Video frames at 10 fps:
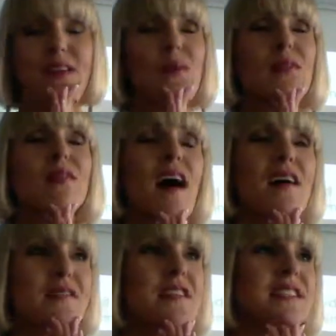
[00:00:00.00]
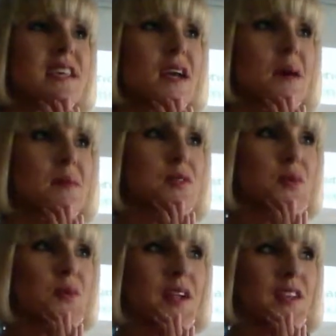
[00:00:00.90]
that you'd love to see come
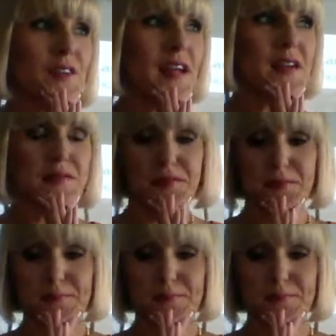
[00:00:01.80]
true in your life.